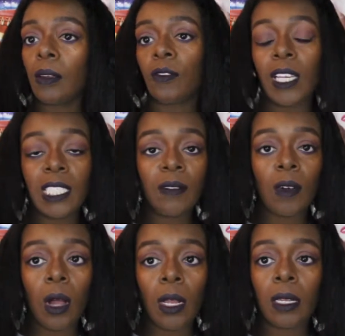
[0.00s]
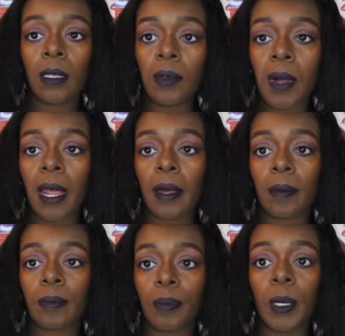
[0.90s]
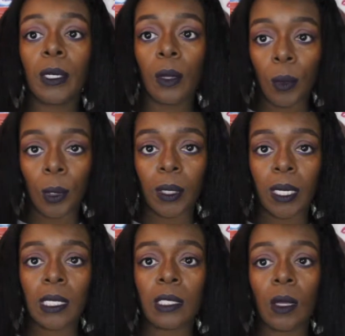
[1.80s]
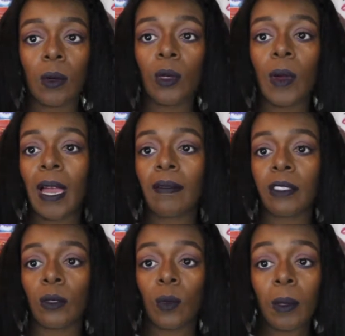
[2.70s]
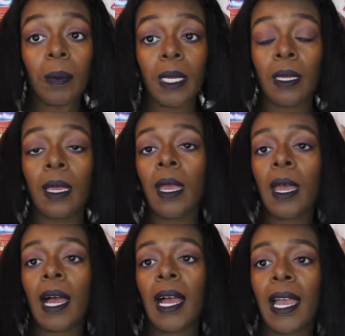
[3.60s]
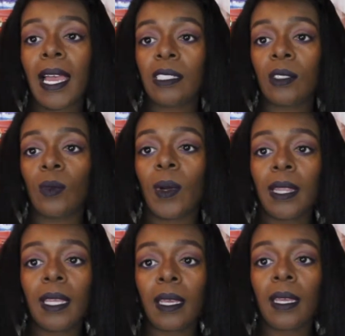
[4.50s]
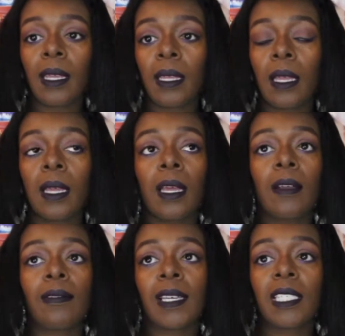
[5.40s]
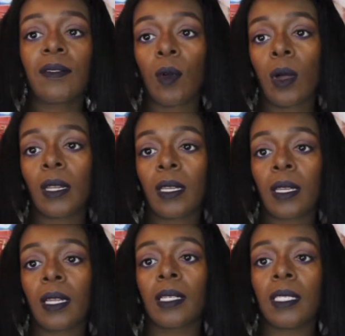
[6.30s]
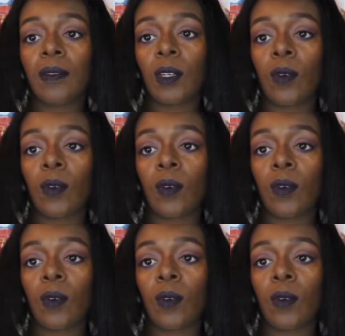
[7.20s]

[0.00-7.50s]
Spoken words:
flexi rod, you gotta put a little work in it. So you'll have to. With me, I had to wet the hair, flexi rod it, leave it